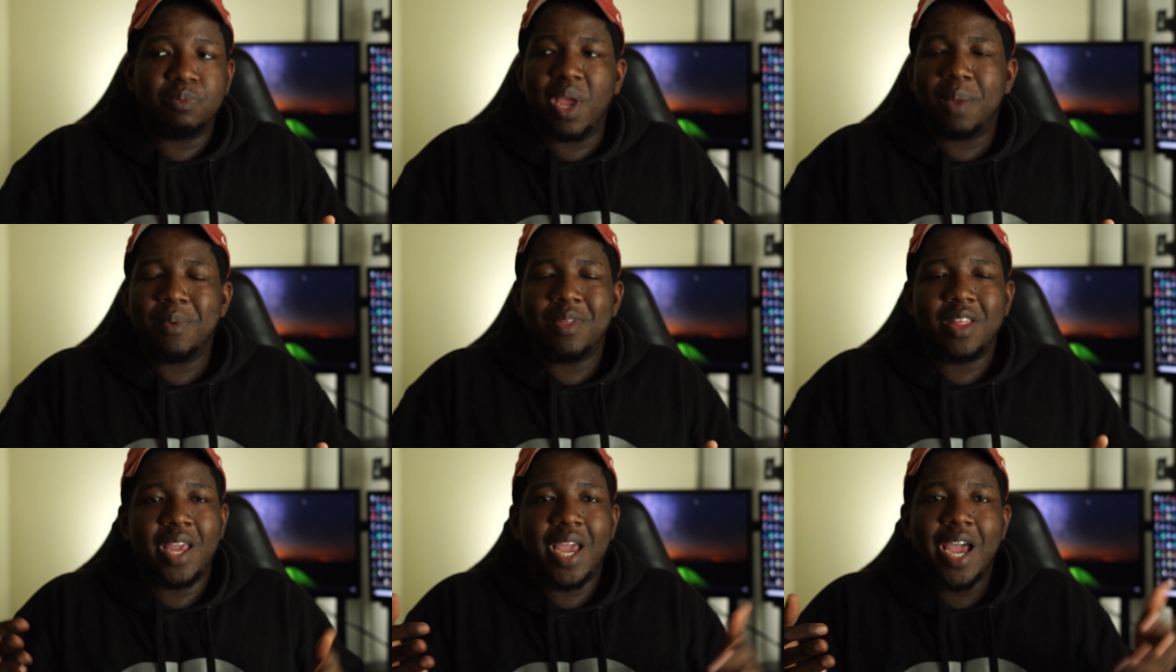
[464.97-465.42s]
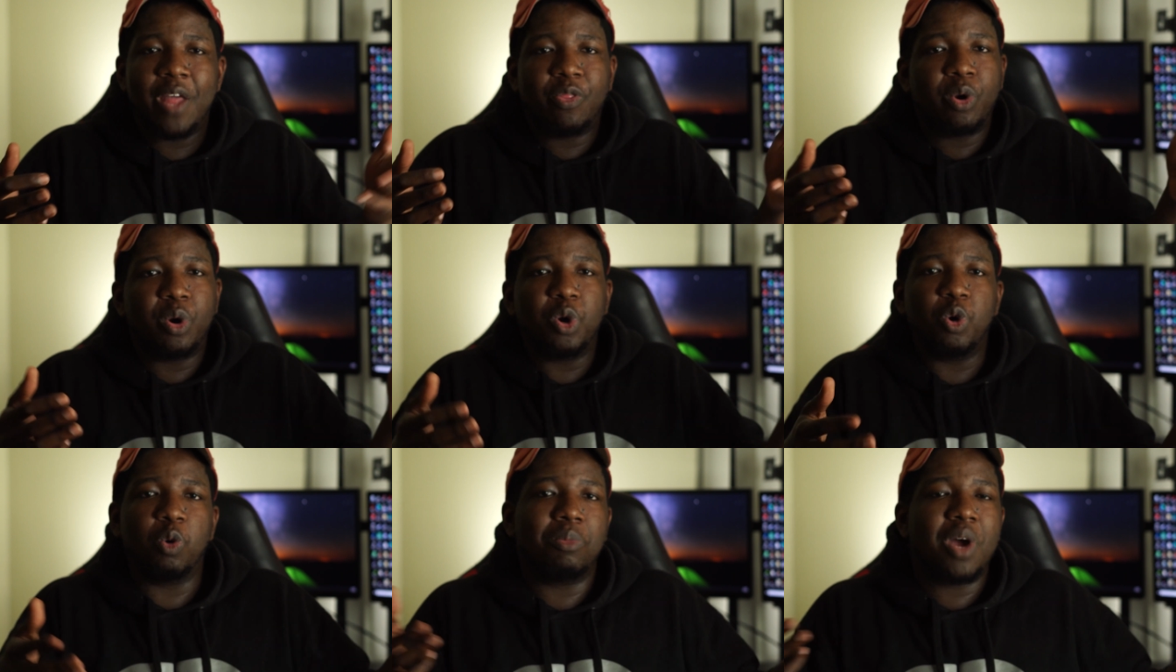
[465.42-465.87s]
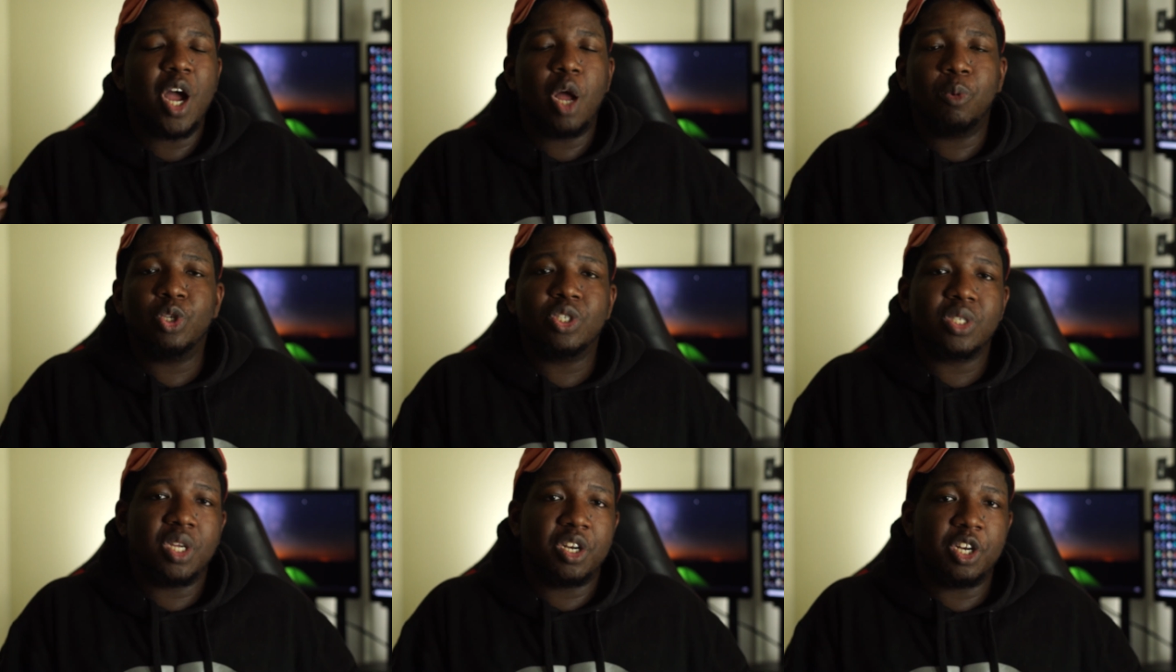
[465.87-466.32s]
Maybe they had their own
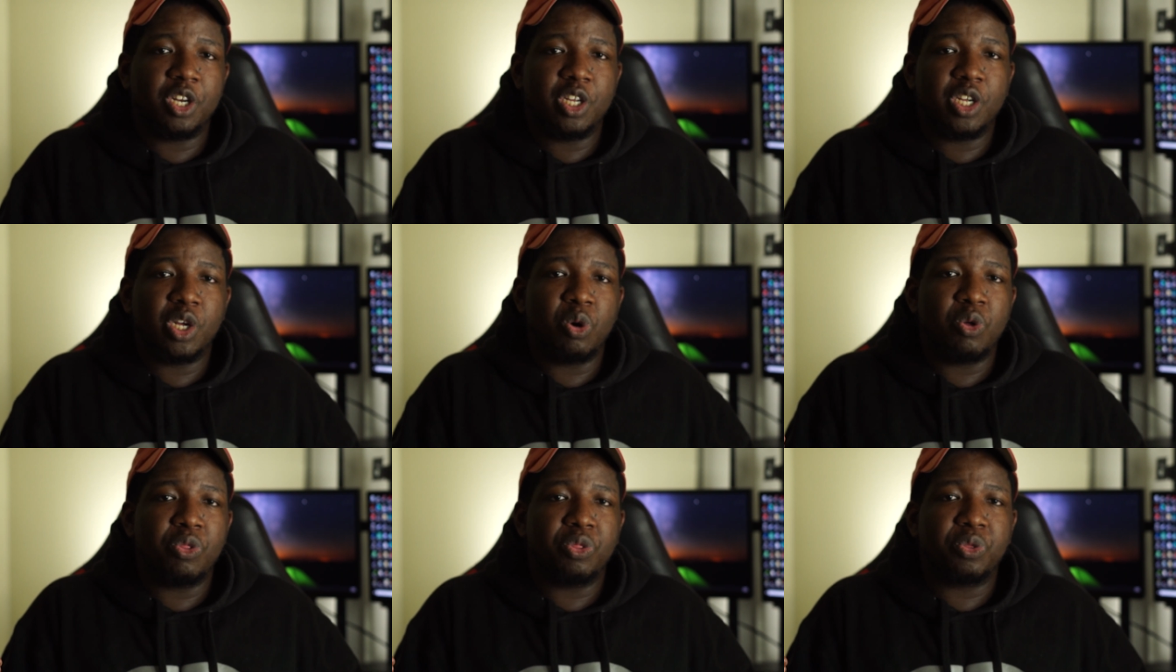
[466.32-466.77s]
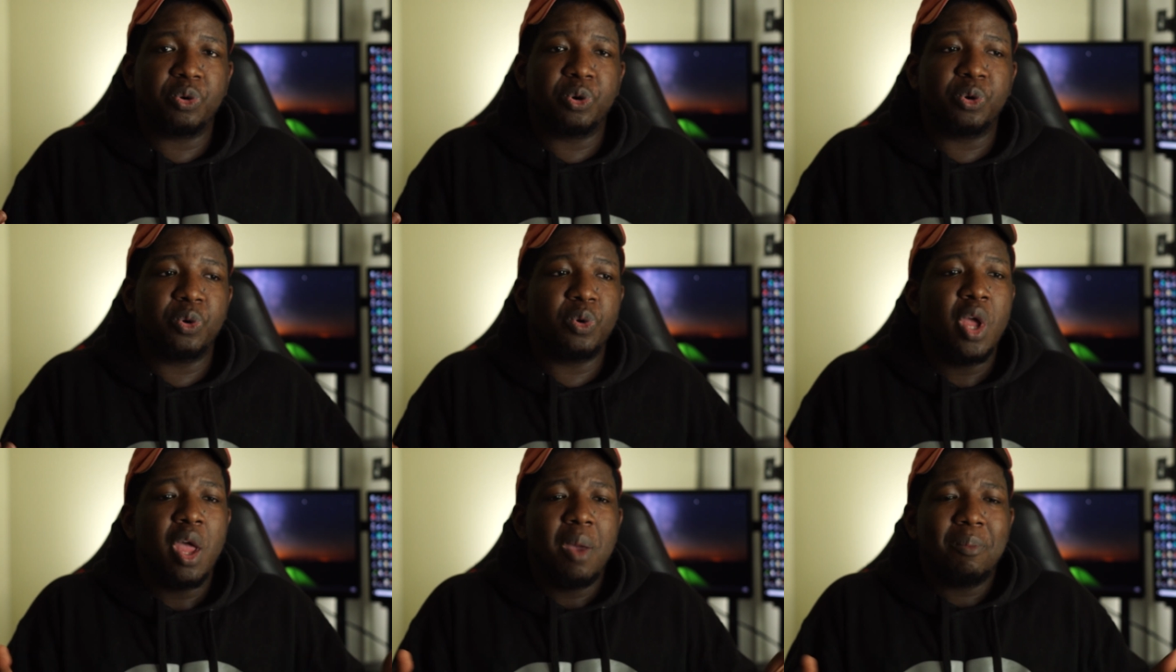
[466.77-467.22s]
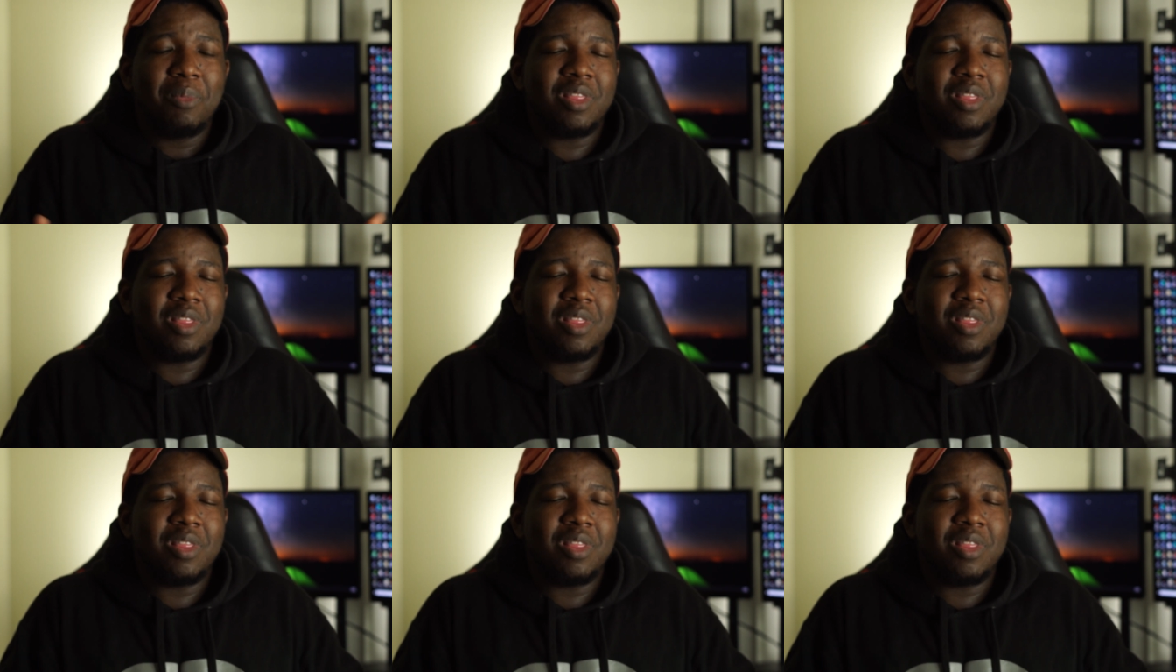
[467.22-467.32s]
Bible study to go through,